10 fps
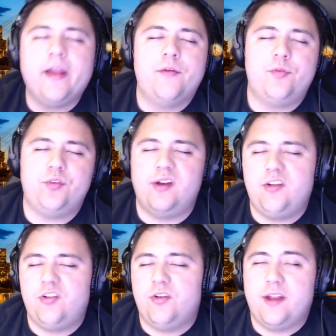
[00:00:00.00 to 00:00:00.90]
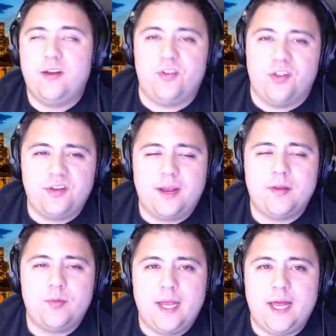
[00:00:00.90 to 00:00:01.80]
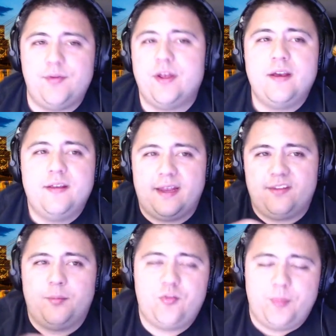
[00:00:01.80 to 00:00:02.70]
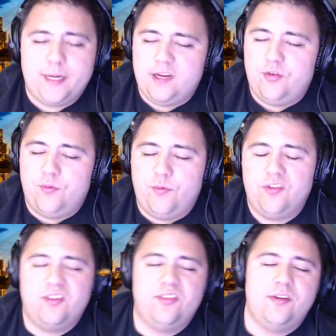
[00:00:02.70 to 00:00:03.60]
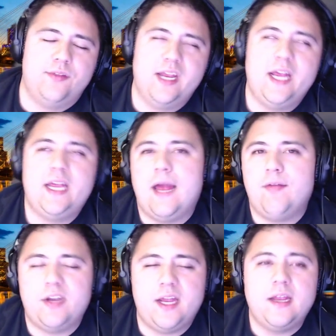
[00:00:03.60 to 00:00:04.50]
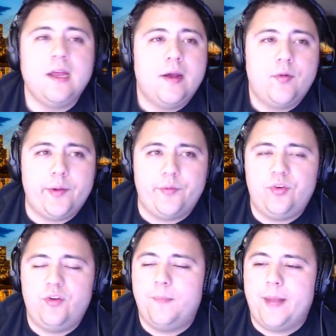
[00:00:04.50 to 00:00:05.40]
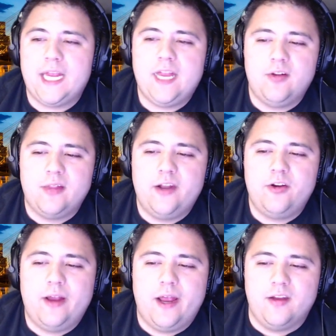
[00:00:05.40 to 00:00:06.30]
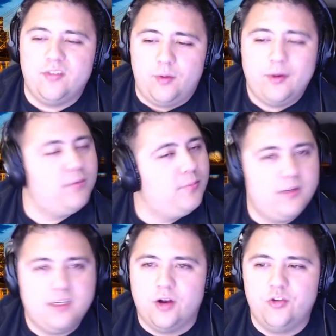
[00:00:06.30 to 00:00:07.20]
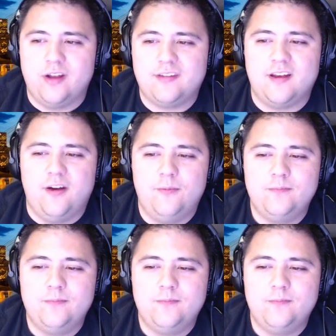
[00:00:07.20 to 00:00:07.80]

for tonight's show, that is all the time that we have. Thanks so much for making us your first listen of the day, every day. We will see you back here later. And as always, go Jets, go.